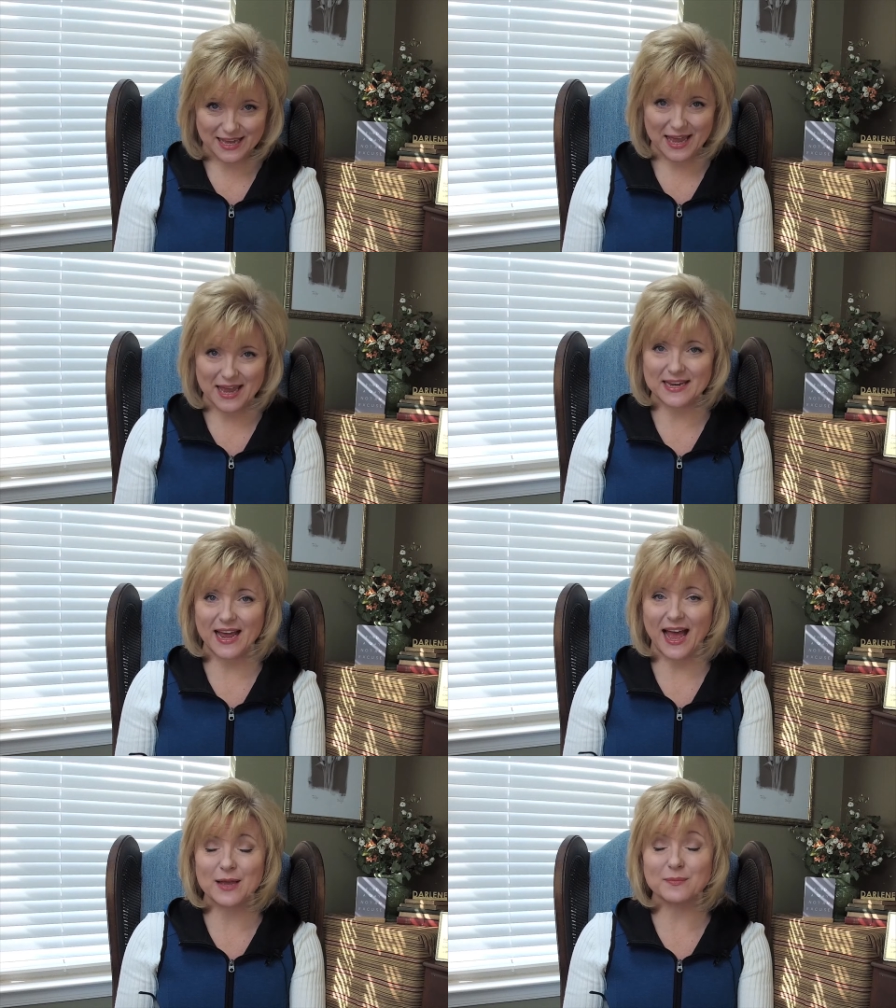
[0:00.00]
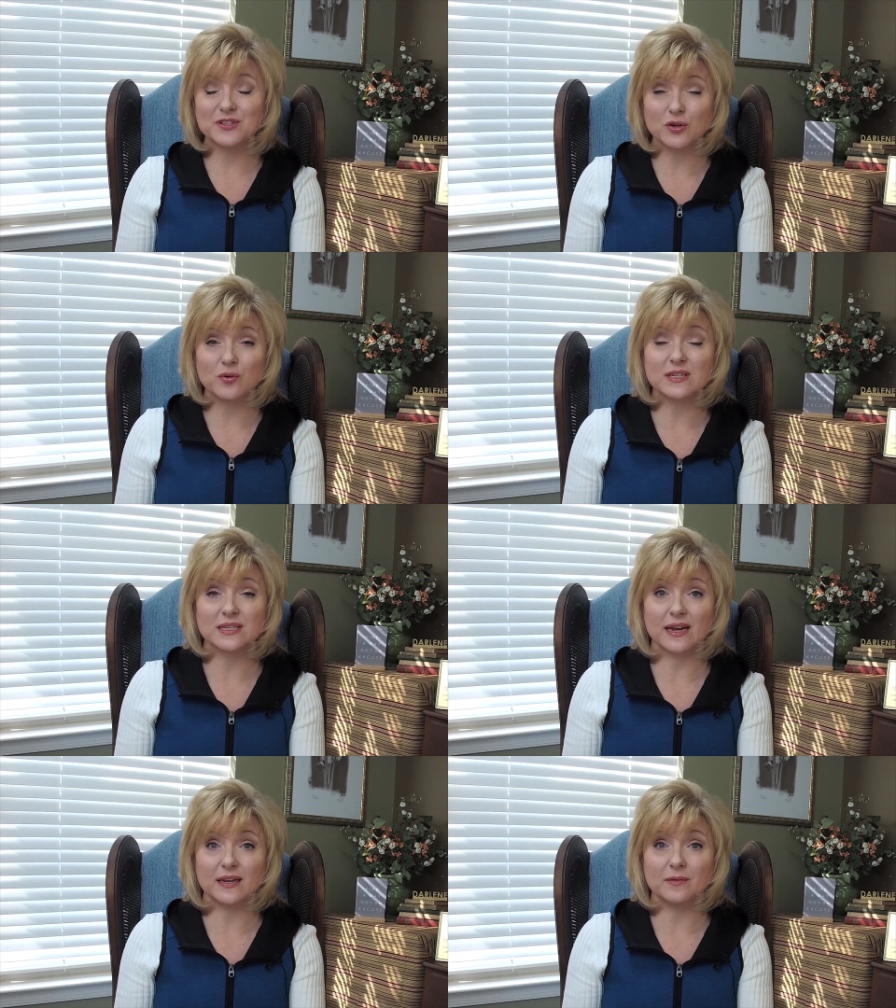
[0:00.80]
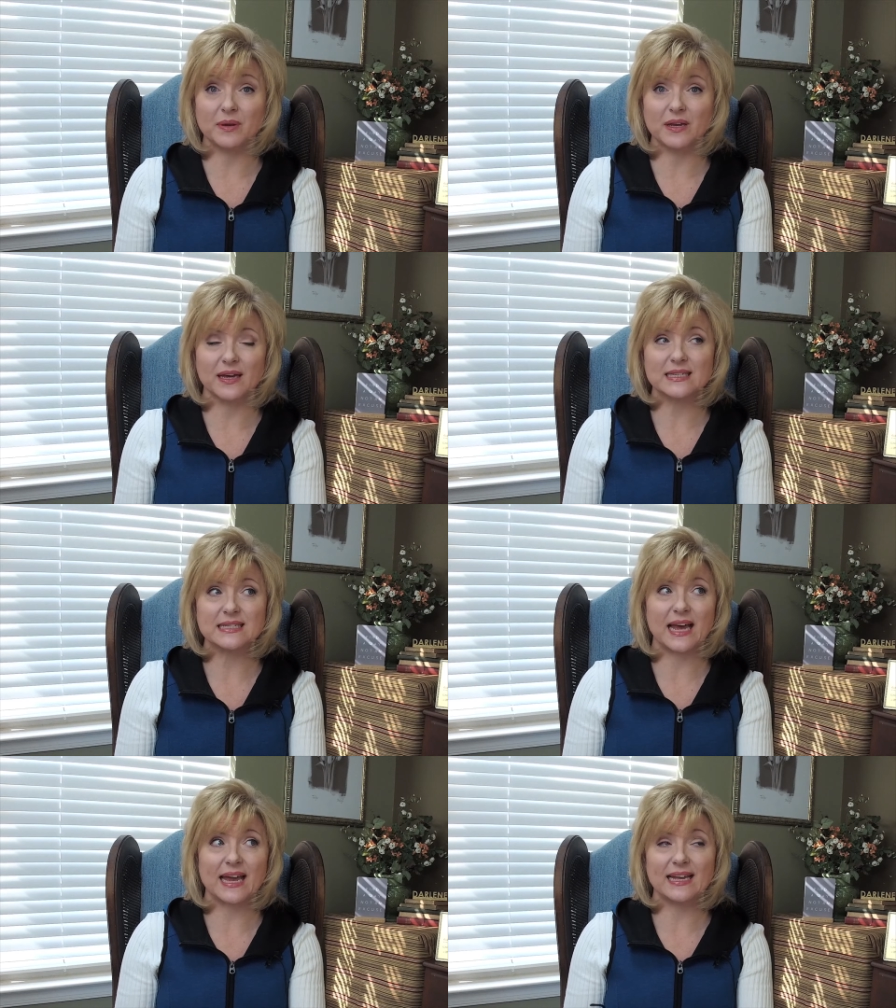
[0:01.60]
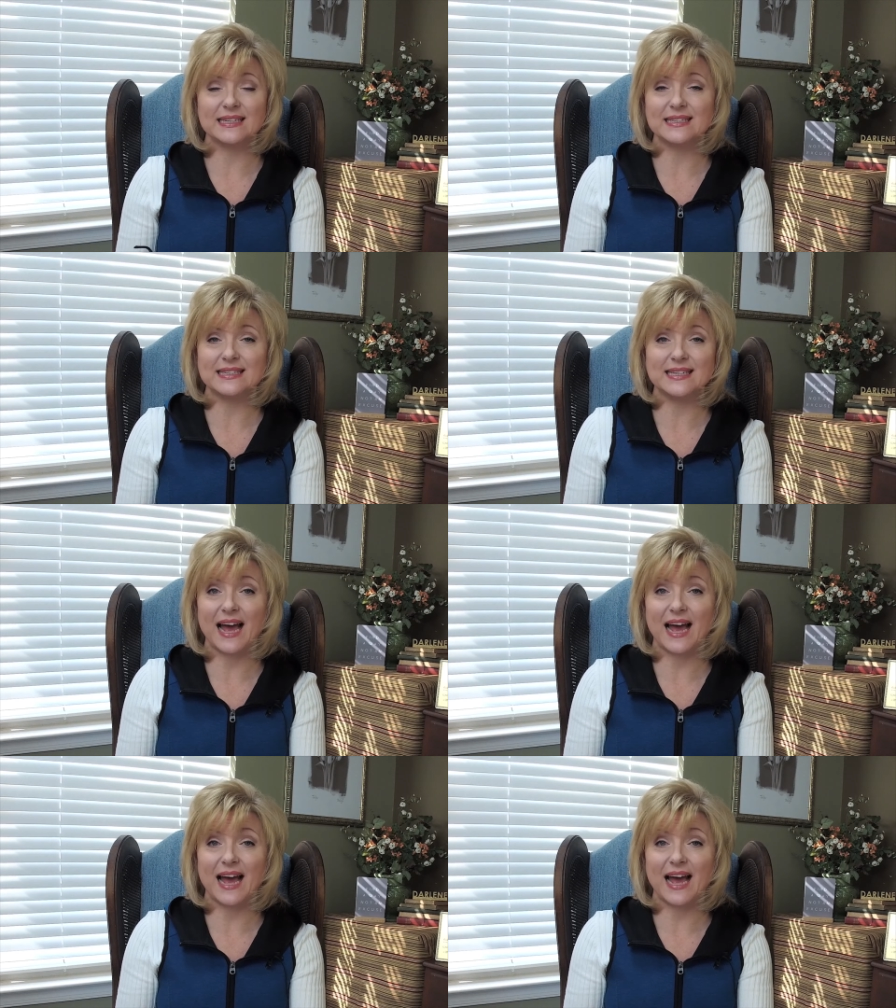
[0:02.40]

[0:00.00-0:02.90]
And I am so excited because I had,